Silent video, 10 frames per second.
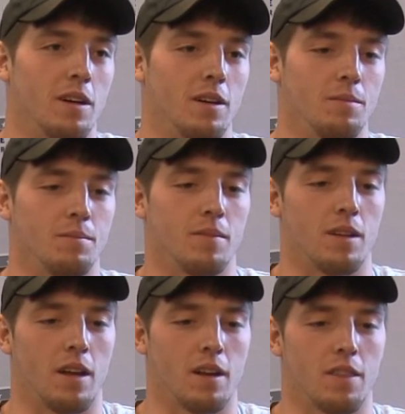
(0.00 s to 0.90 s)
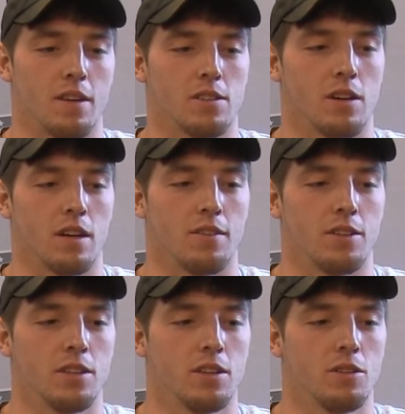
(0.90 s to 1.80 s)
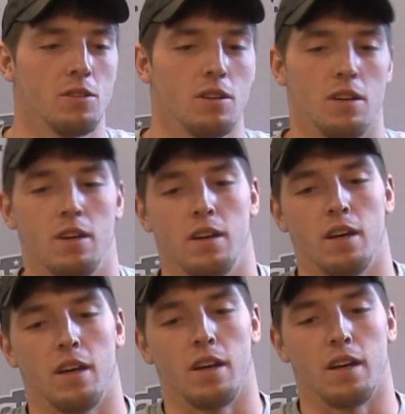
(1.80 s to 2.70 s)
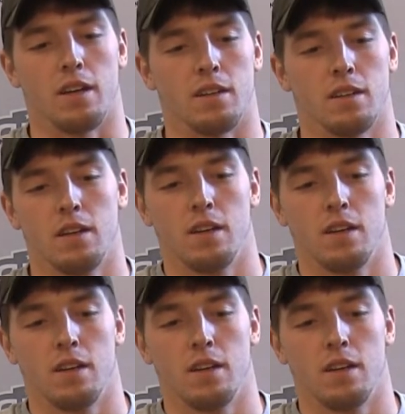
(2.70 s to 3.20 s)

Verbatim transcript: Um, a lot of things aren't given to you, and